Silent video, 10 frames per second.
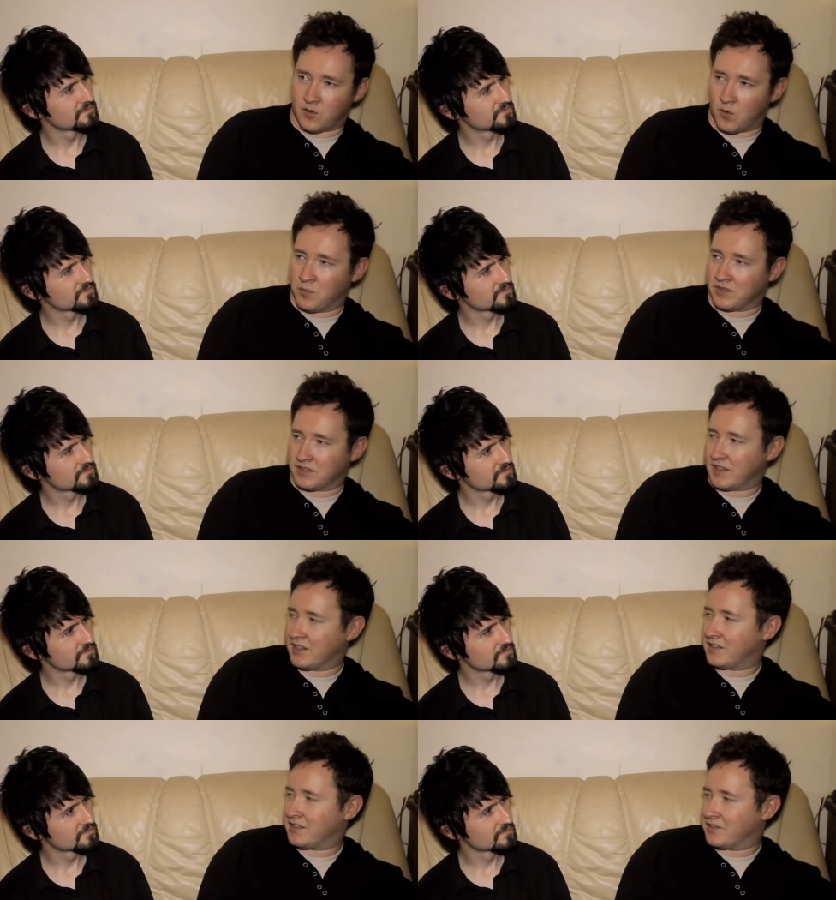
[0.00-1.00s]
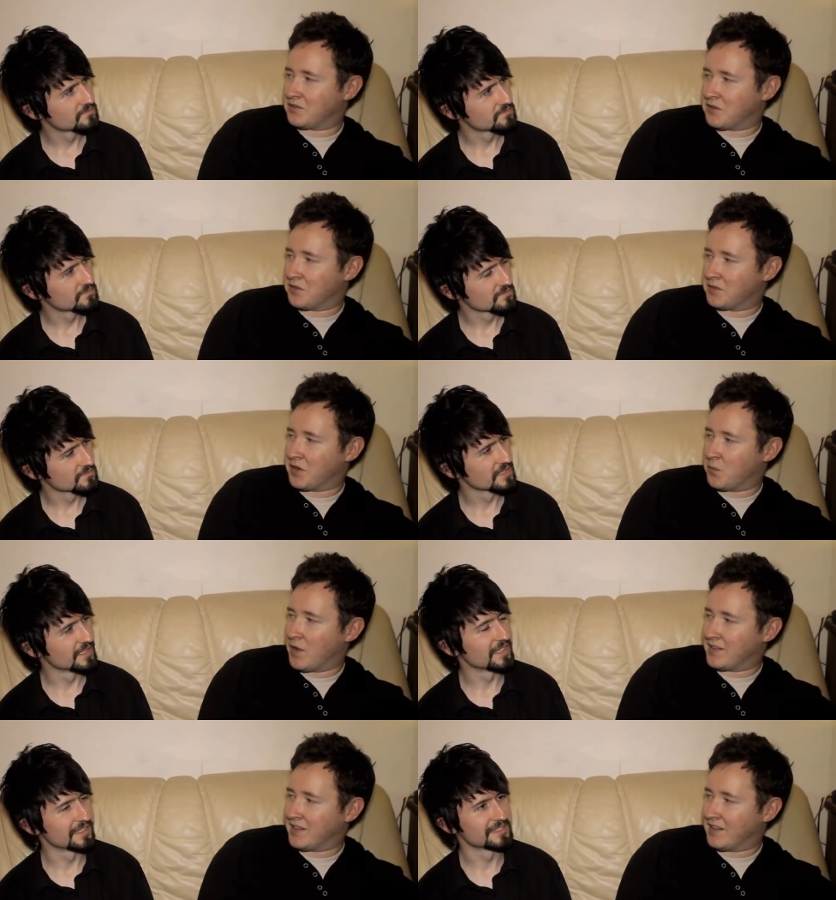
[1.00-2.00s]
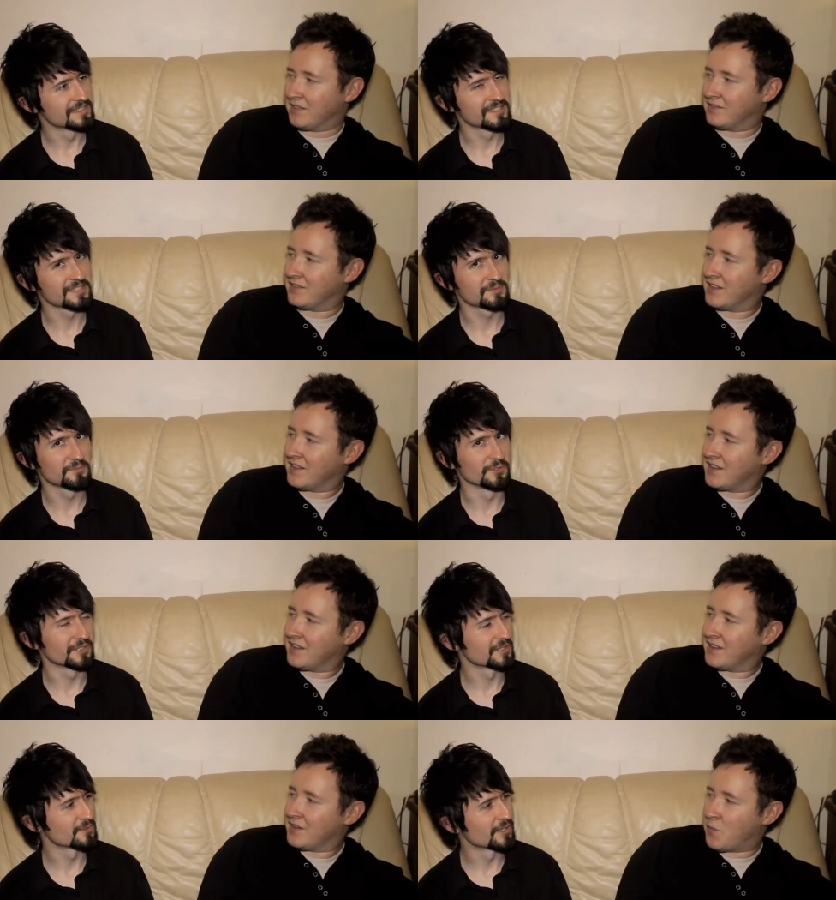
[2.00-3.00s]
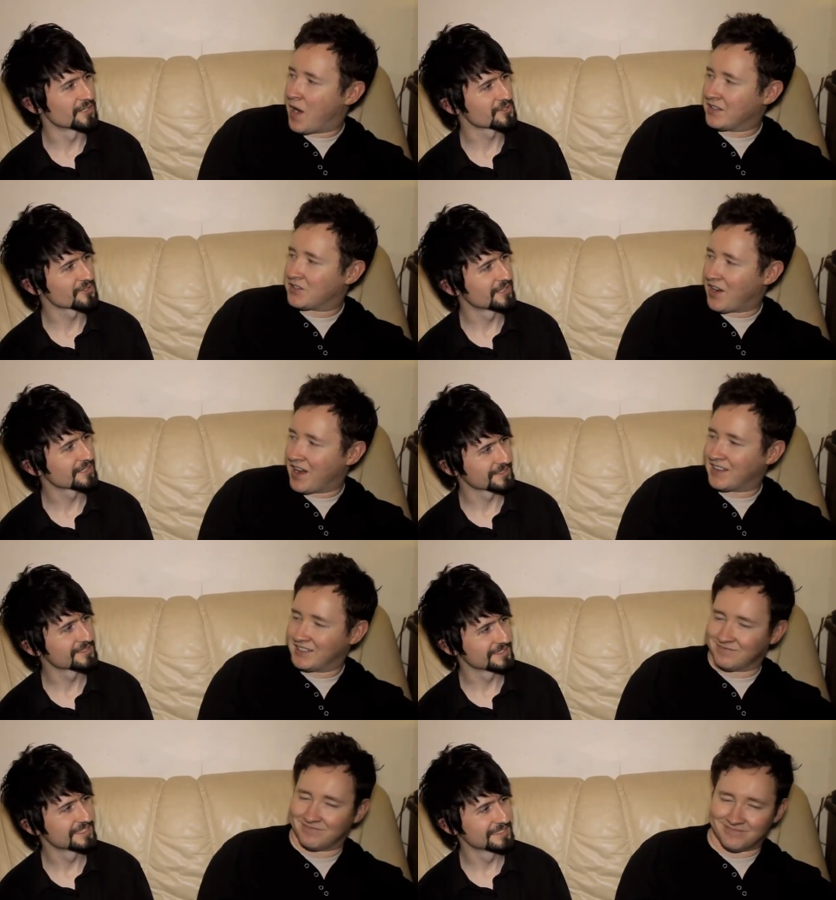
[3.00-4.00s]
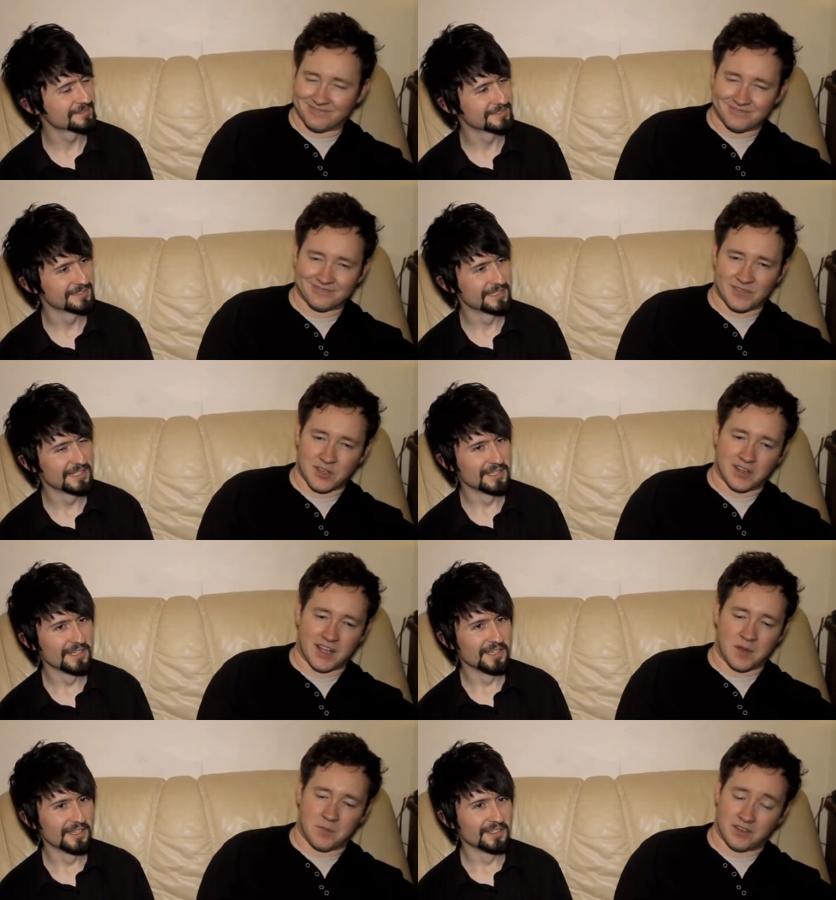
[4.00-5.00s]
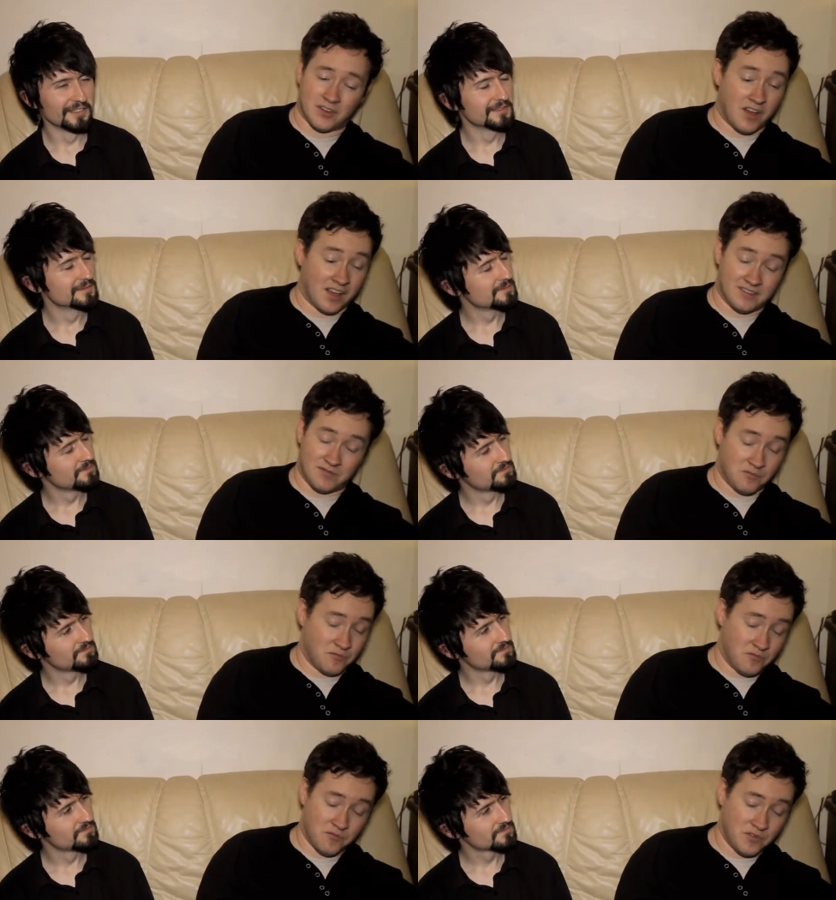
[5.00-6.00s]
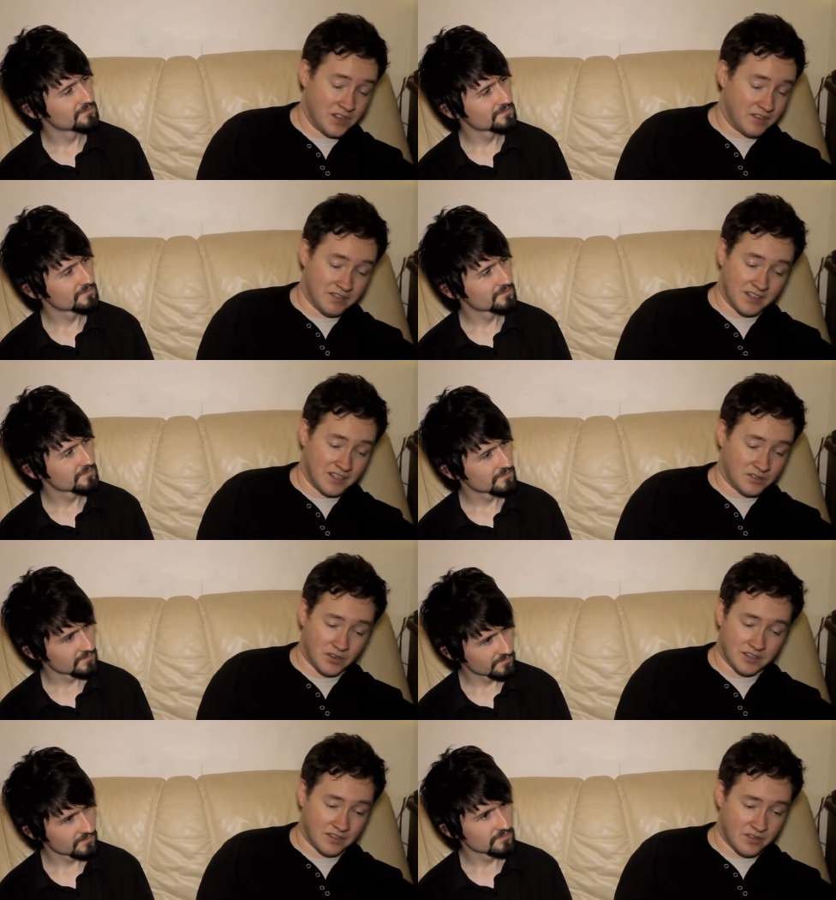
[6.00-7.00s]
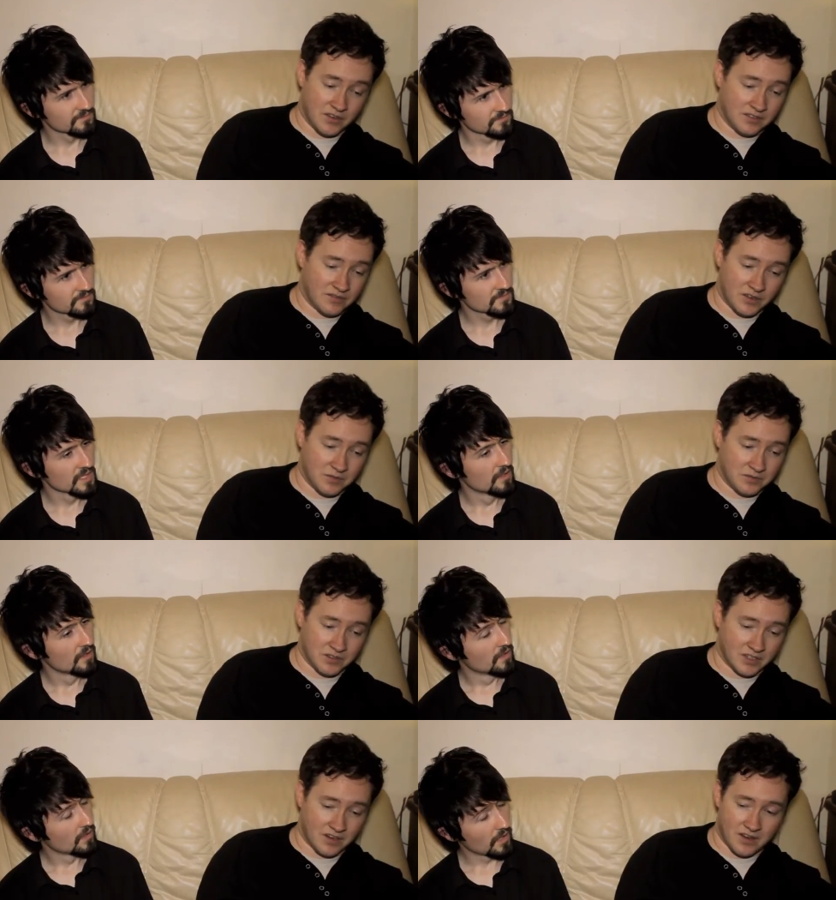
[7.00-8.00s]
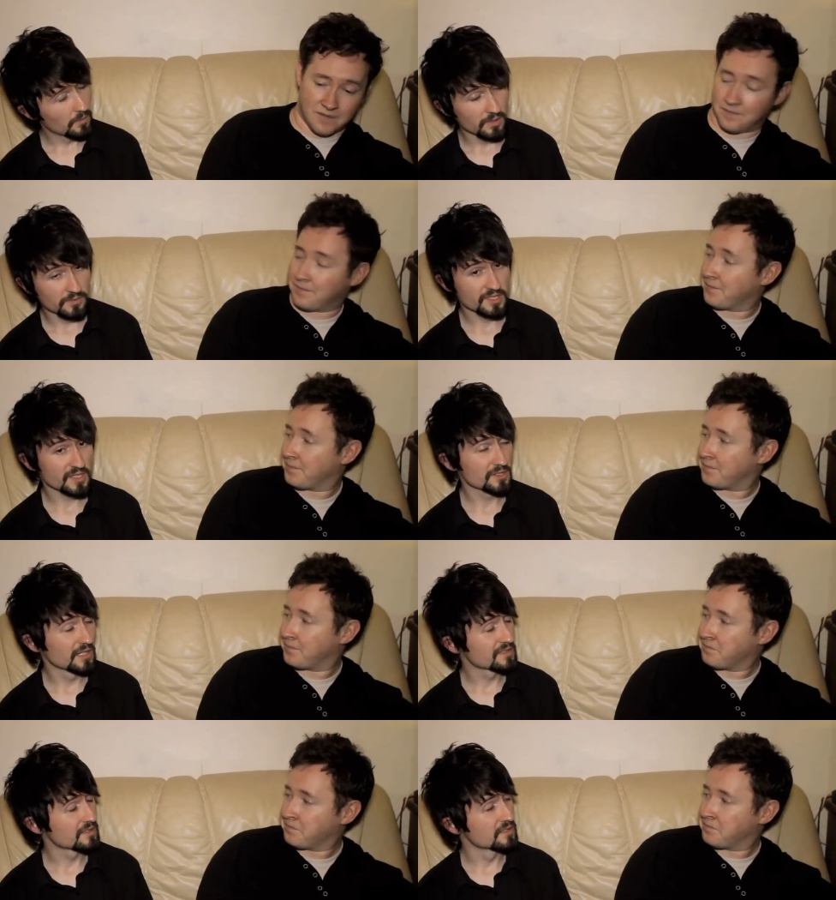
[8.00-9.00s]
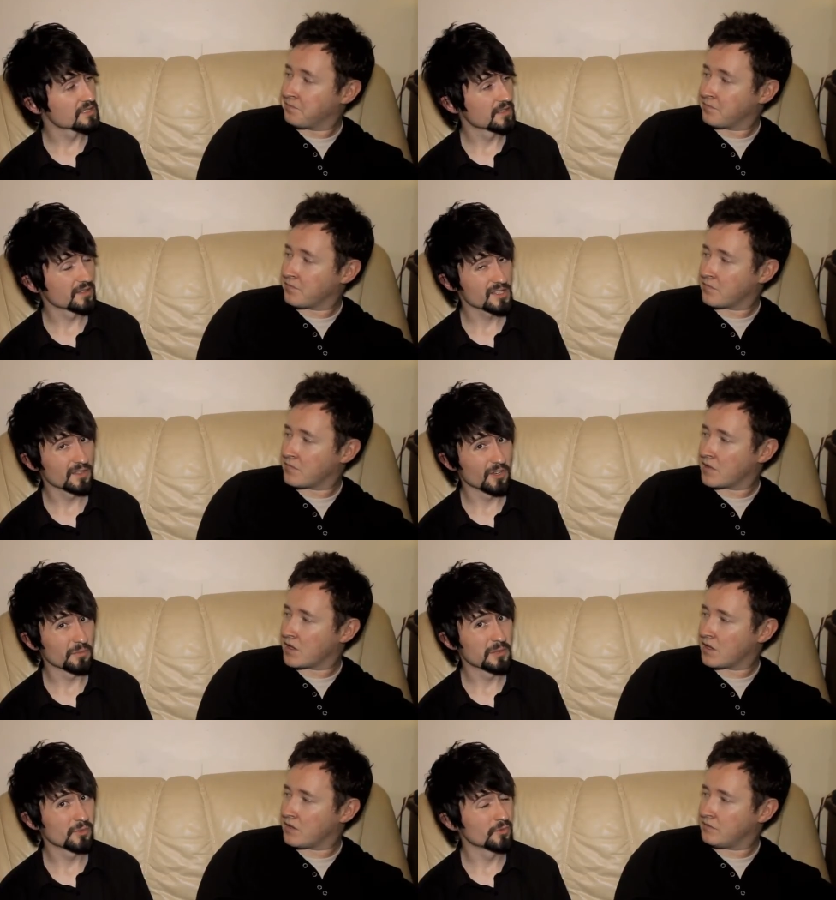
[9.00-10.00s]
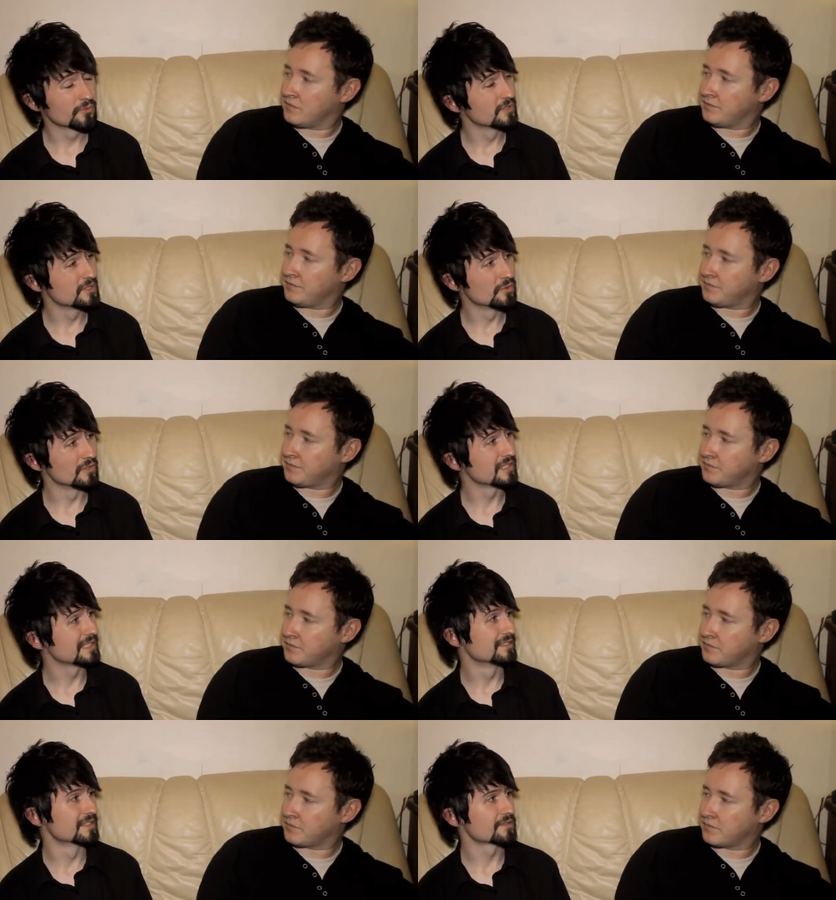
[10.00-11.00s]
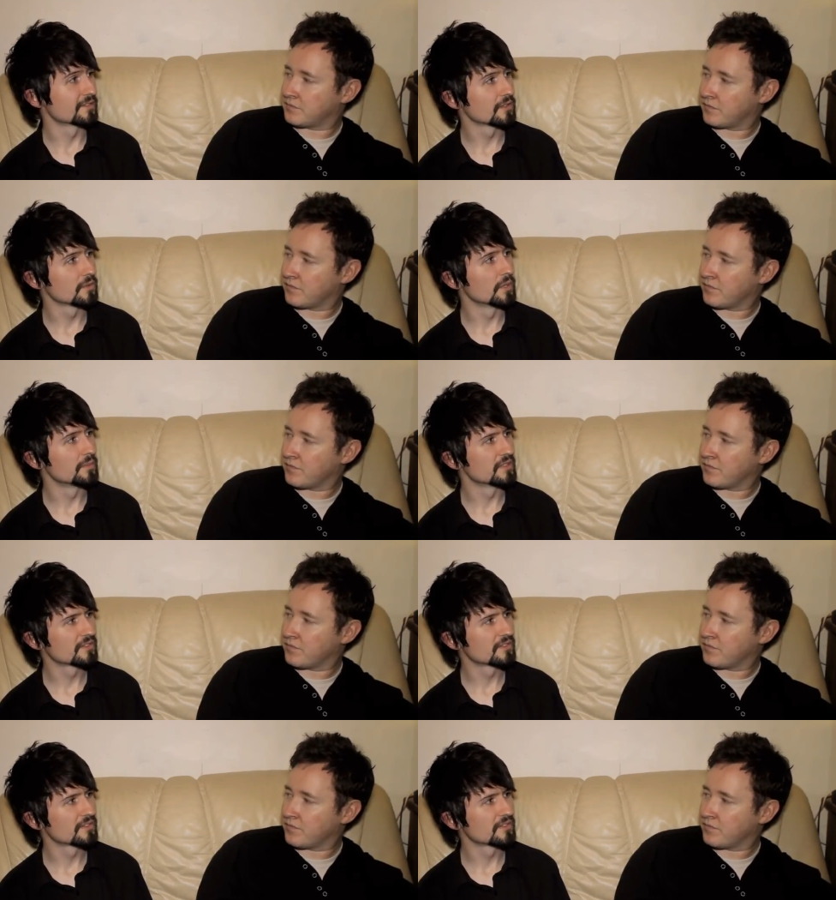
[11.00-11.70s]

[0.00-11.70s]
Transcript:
Speaker 1: Cobra's like sort of your witty, ah, he's working a wisecracking, yeah. sort of guy. But no, I,
Speaker 2: really, really enjoyed it. I thought it thought it was really great. mean, I was I was glad to hear you say that because a lot of people really don't like this film. I mean, I